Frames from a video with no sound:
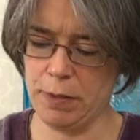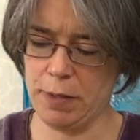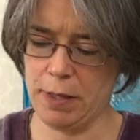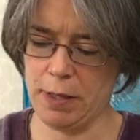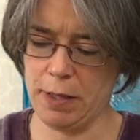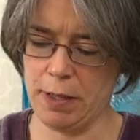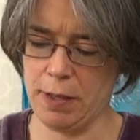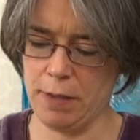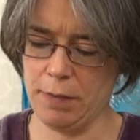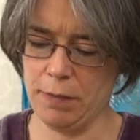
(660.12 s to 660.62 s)

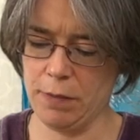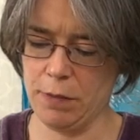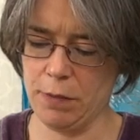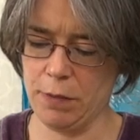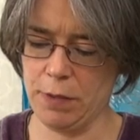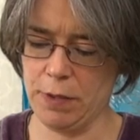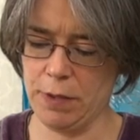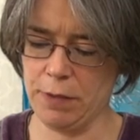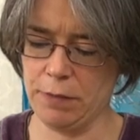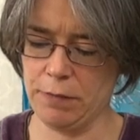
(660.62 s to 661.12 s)
there, the
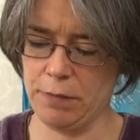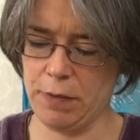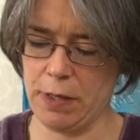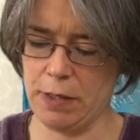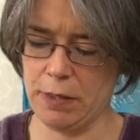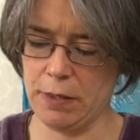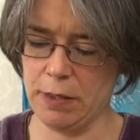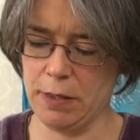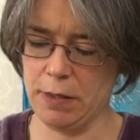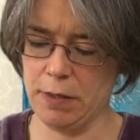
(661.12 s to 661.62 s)
hook is
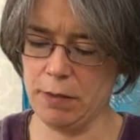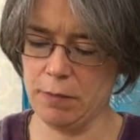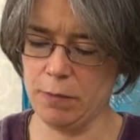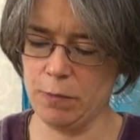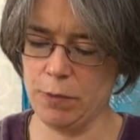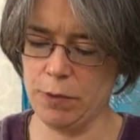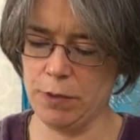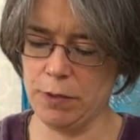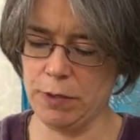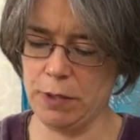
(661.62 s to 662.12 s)
facing
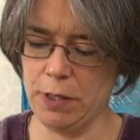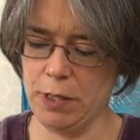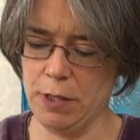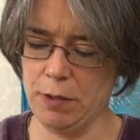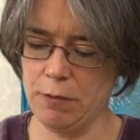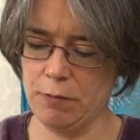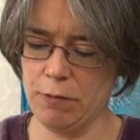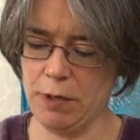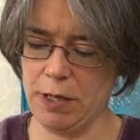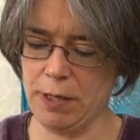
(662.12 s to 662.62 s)
upwards,
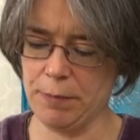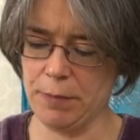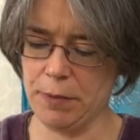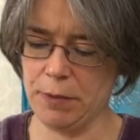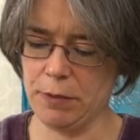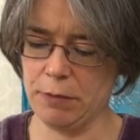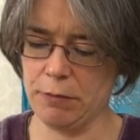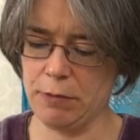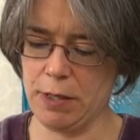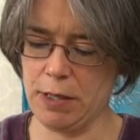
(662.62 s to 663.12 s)
wrap the
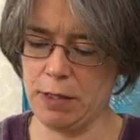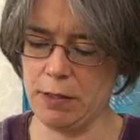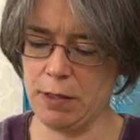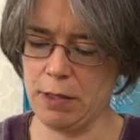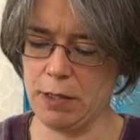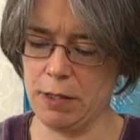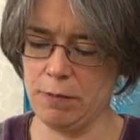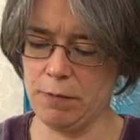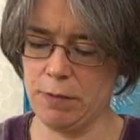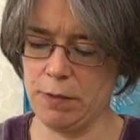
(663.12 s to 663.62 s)
thread
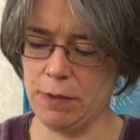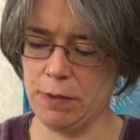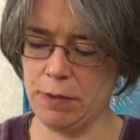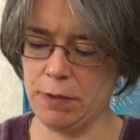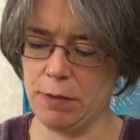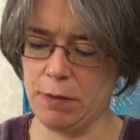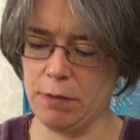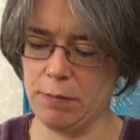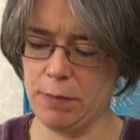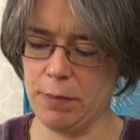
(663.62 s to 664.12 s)
over the
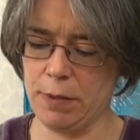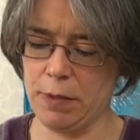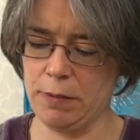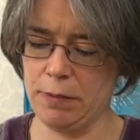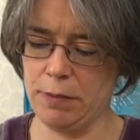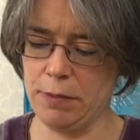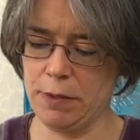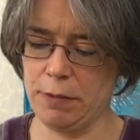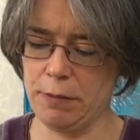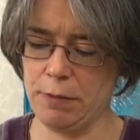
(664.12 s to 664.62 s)
top,
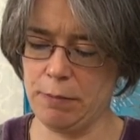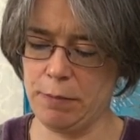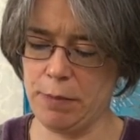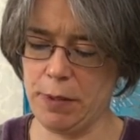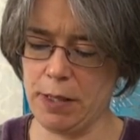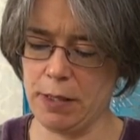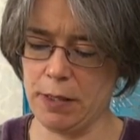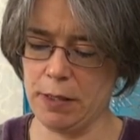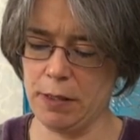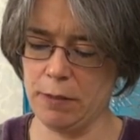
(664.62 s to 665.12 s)
under and
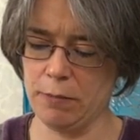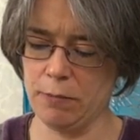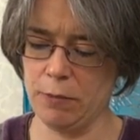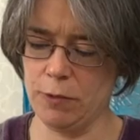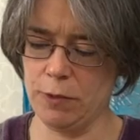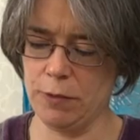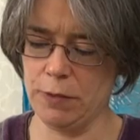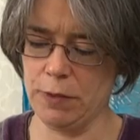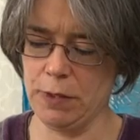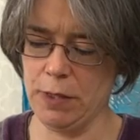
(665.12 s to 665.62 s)
back
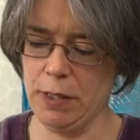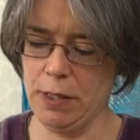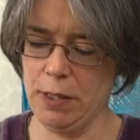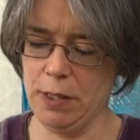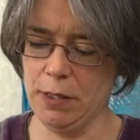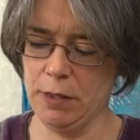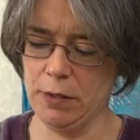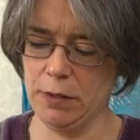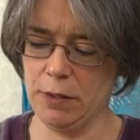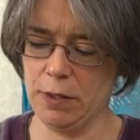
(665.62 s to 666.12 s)
upwards,
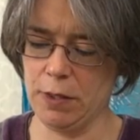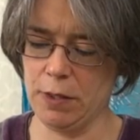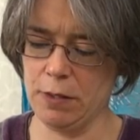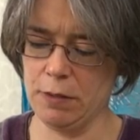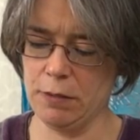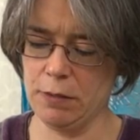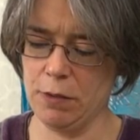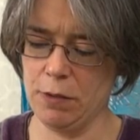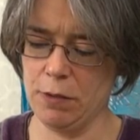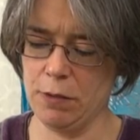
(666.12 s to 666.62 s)

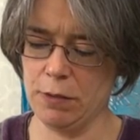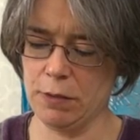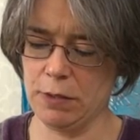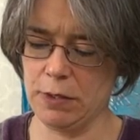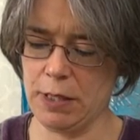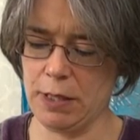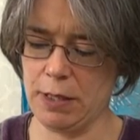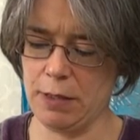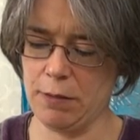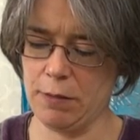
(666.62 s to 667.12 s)
turn the hook
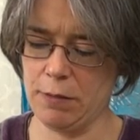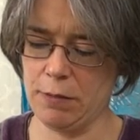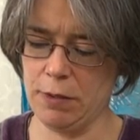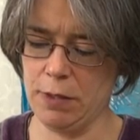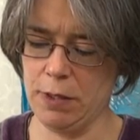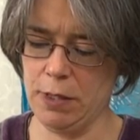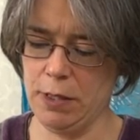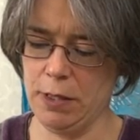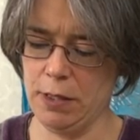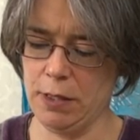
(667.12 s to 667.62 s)
down
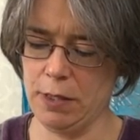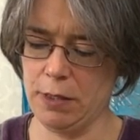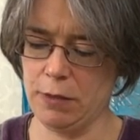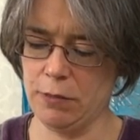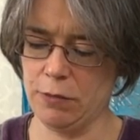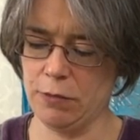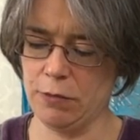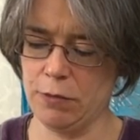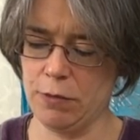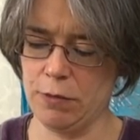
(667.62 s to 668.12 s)

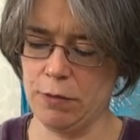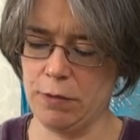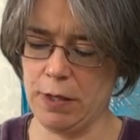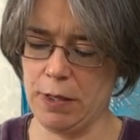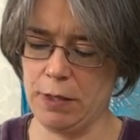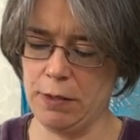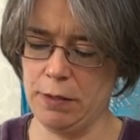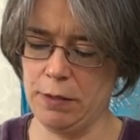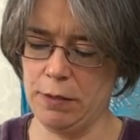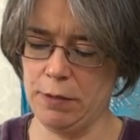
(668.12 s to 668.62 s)
and draw
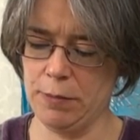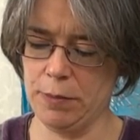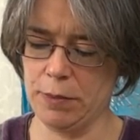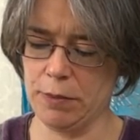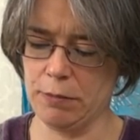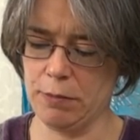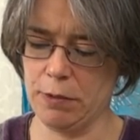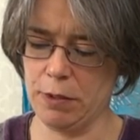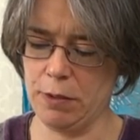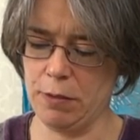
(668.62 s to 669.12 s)
that loop
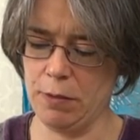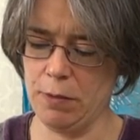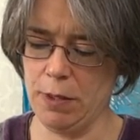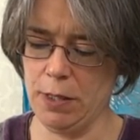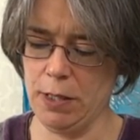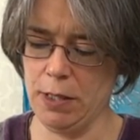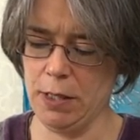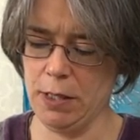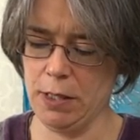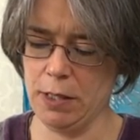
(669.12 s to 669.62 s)
through.
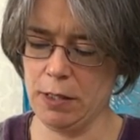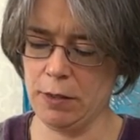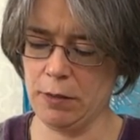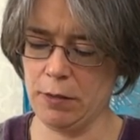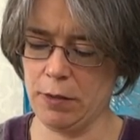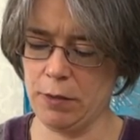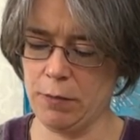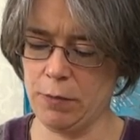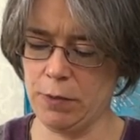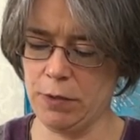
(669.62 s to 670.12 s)
And
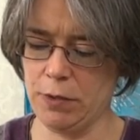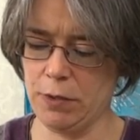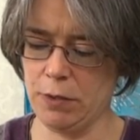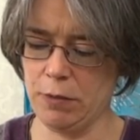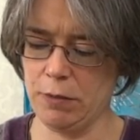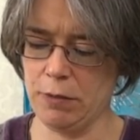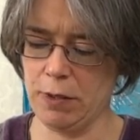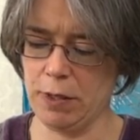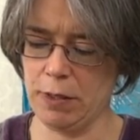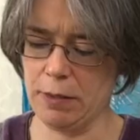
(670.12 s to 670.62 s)
I would
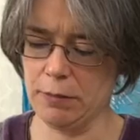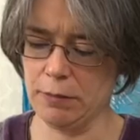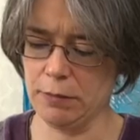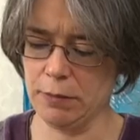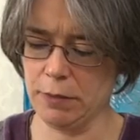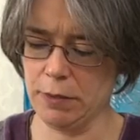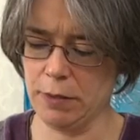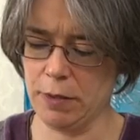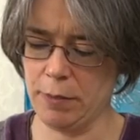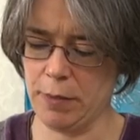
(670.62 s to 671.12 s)
do that
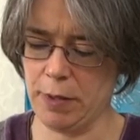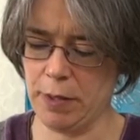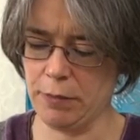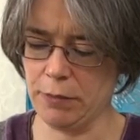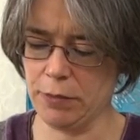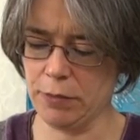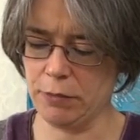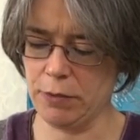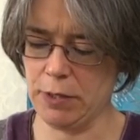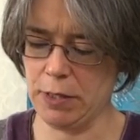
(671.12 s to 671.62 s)

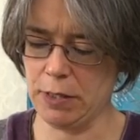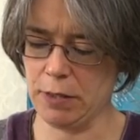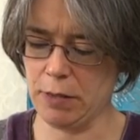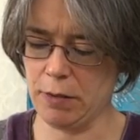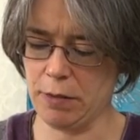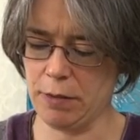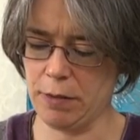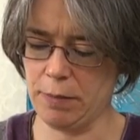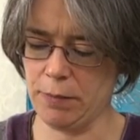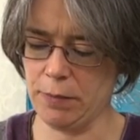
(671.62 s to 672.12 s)
about three
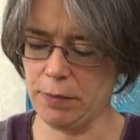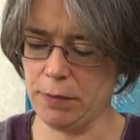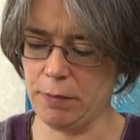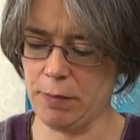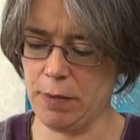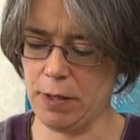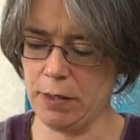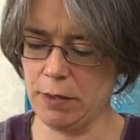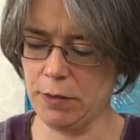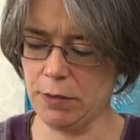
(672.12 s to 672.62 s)
times to
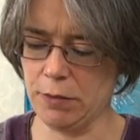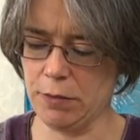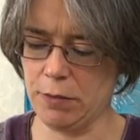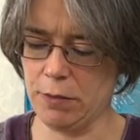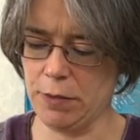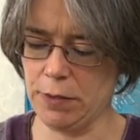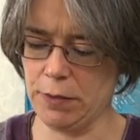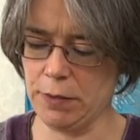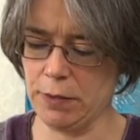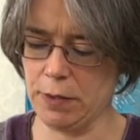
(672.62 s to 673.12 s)
make
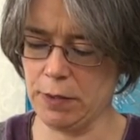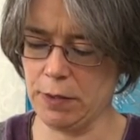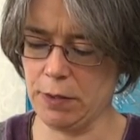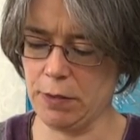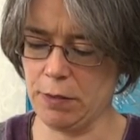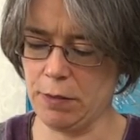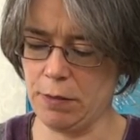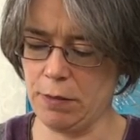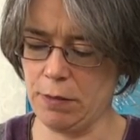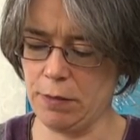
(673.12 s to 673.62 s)
sure it's
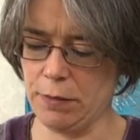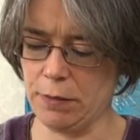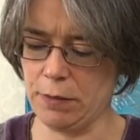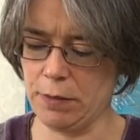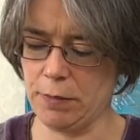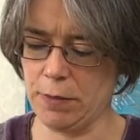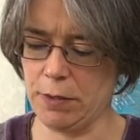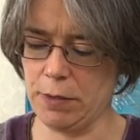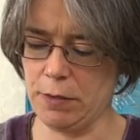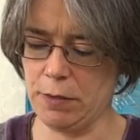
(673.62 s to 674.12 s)
secure. So
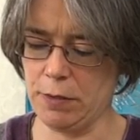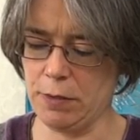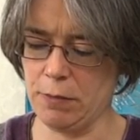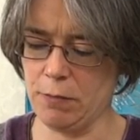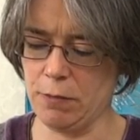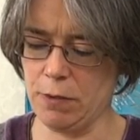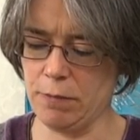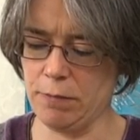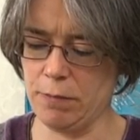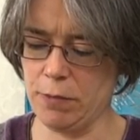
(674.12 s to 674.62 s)
I'm going to do it
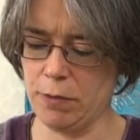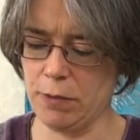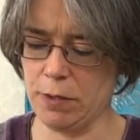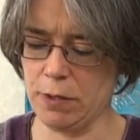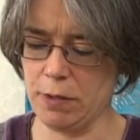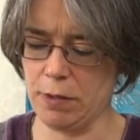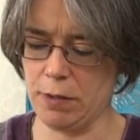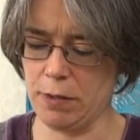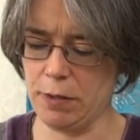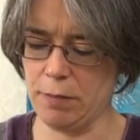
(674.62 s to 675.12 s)
one more
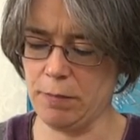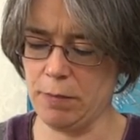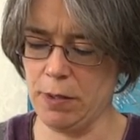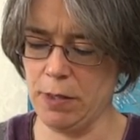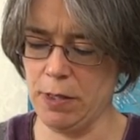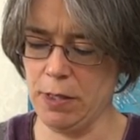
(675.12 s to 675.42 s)
time.